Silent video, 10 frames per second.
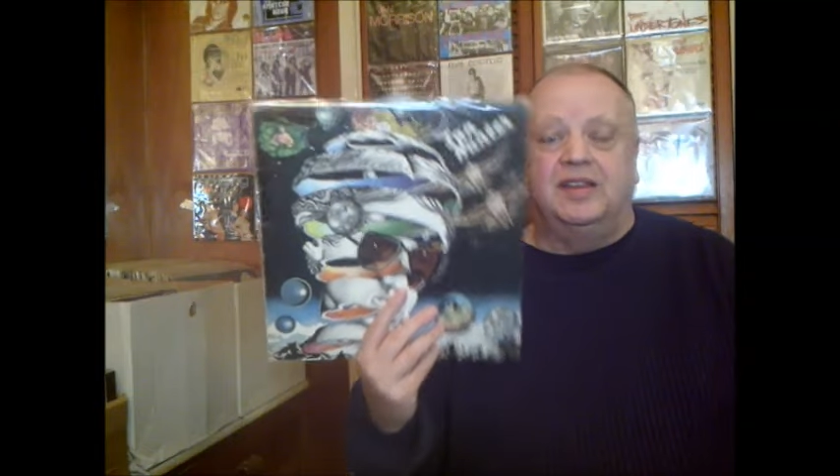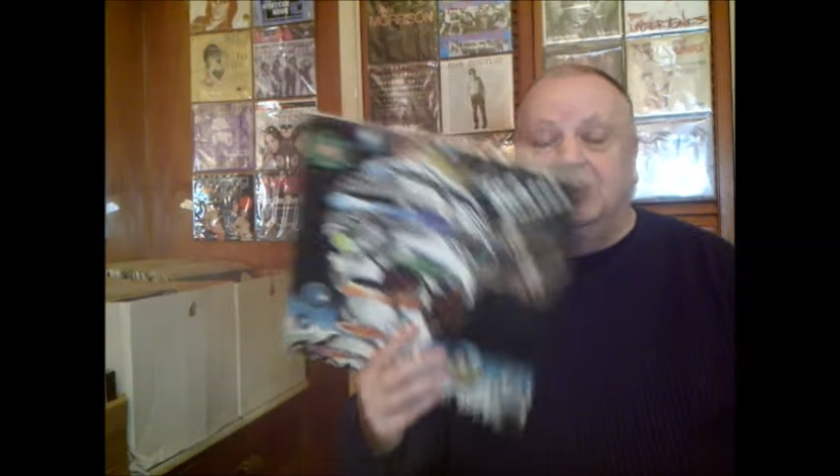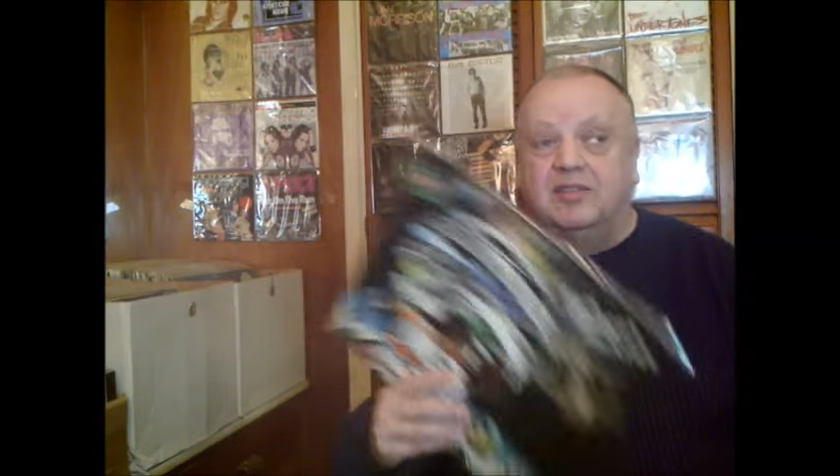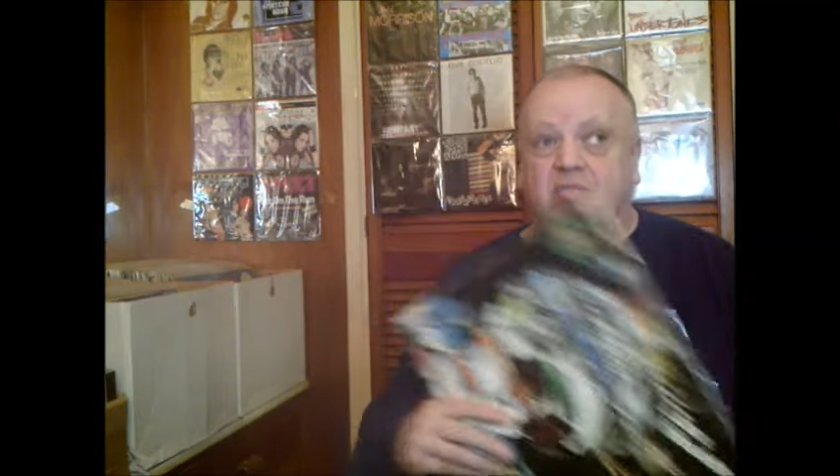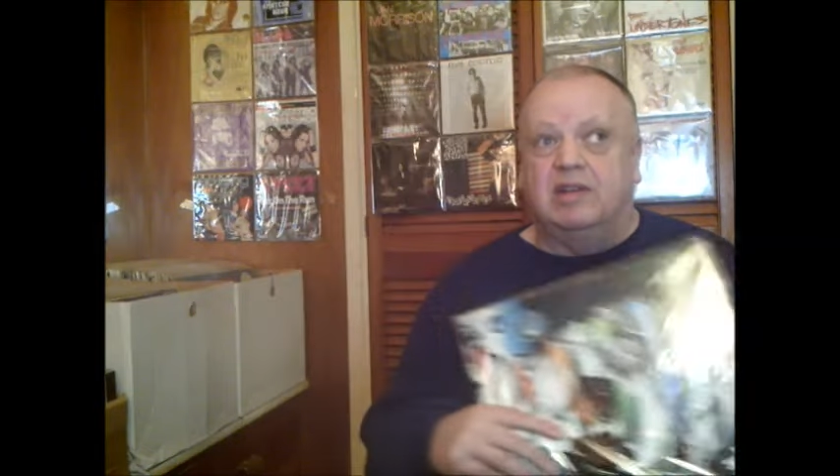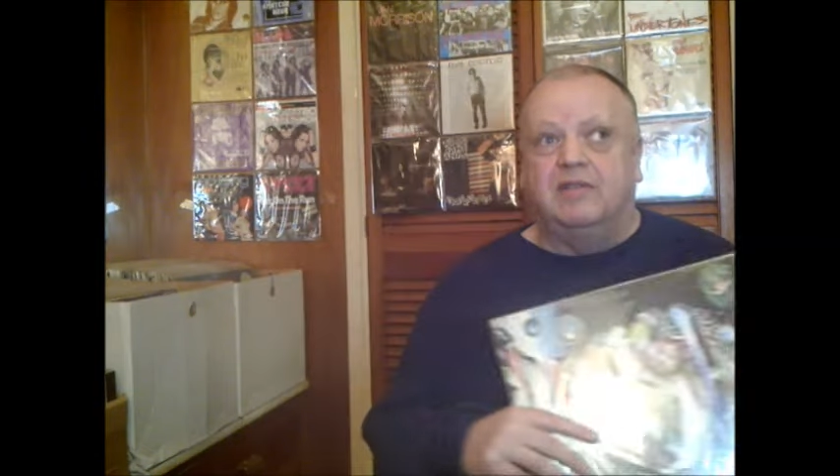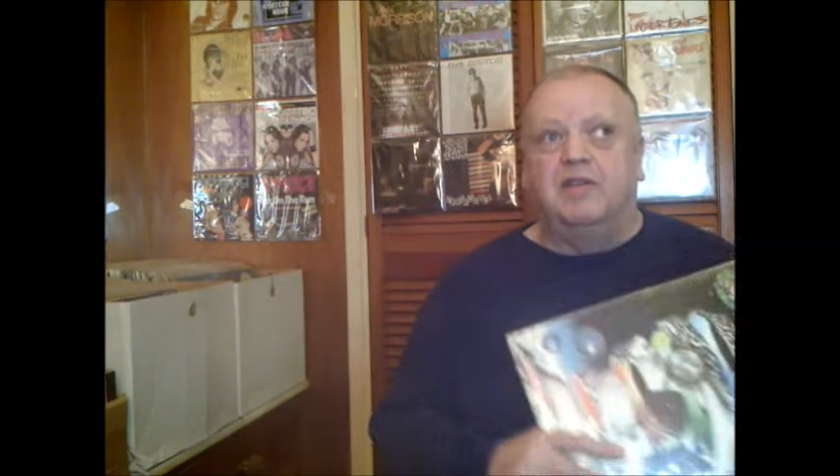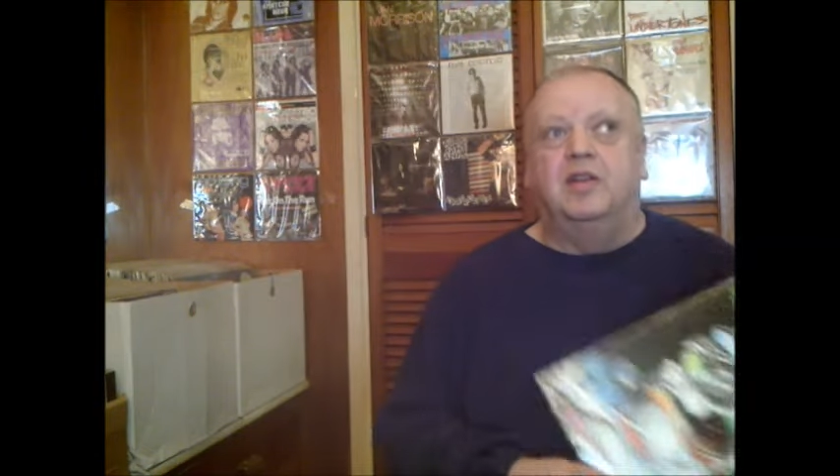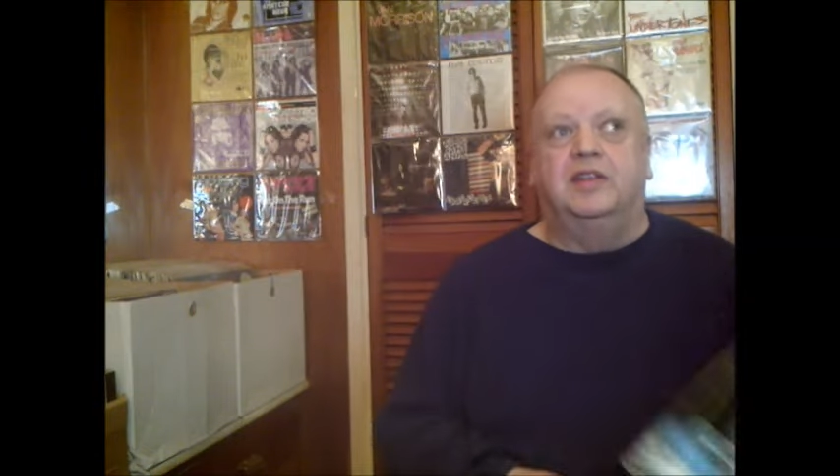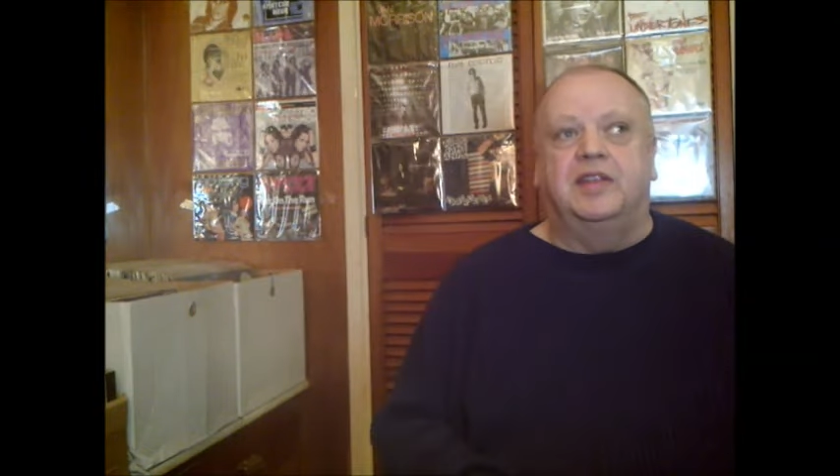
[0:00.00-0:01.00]
it's great
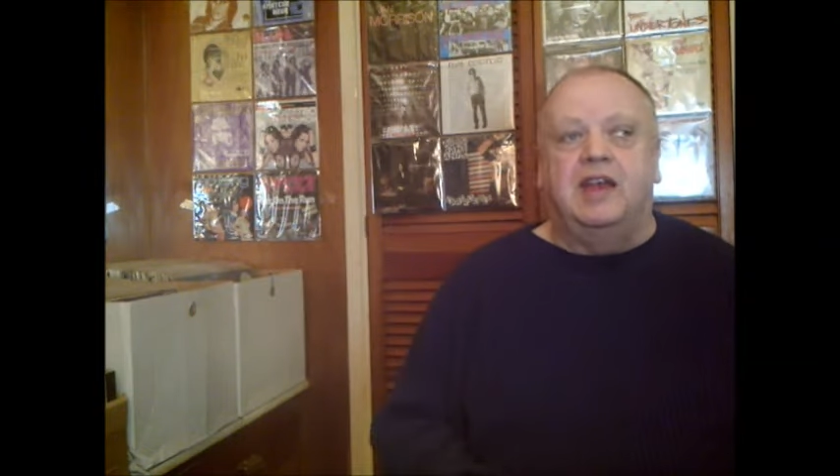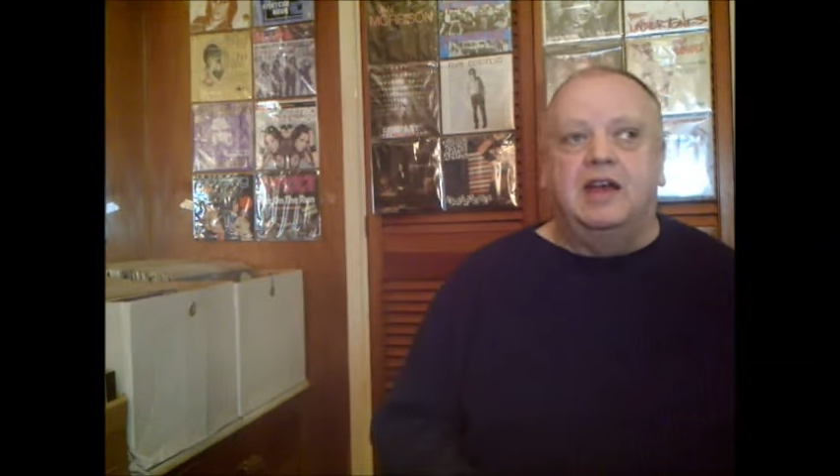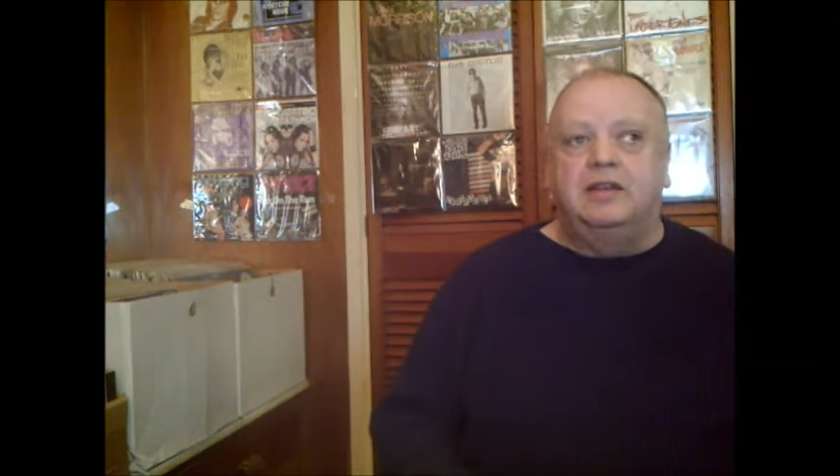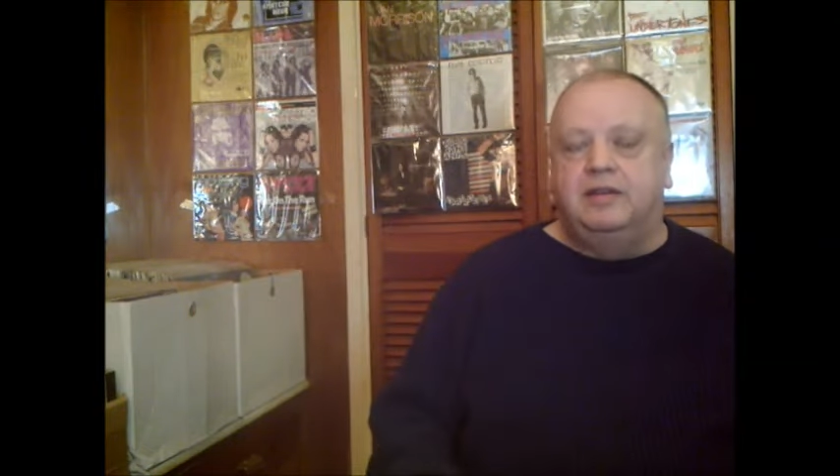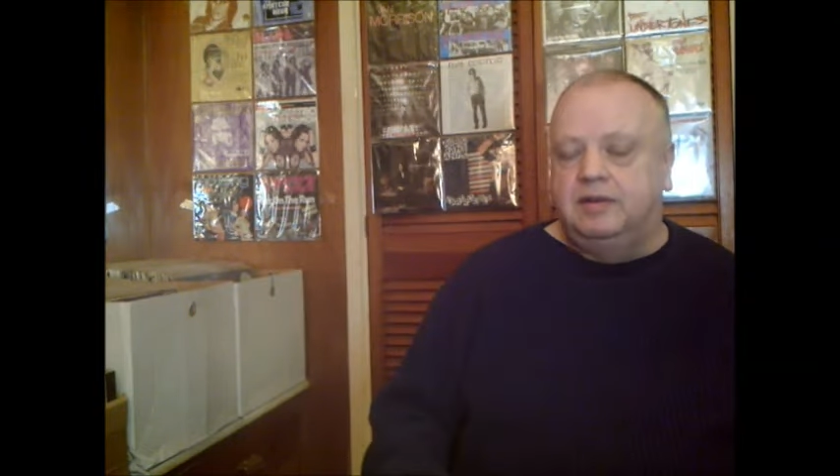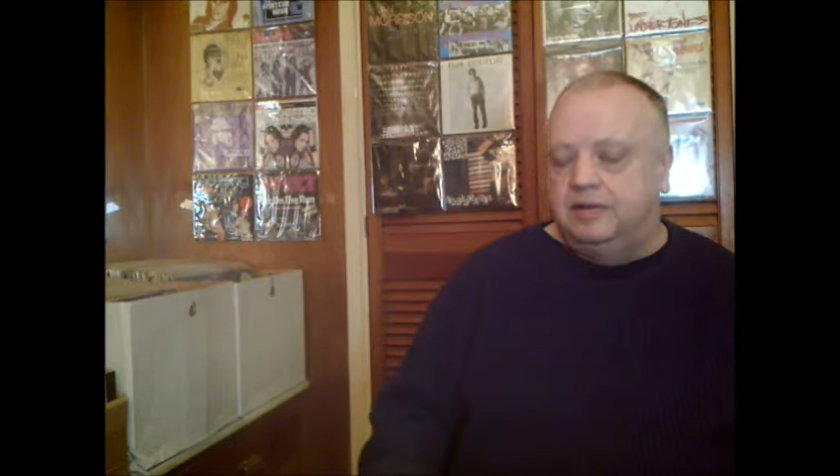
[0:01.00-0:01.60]
fun at the end.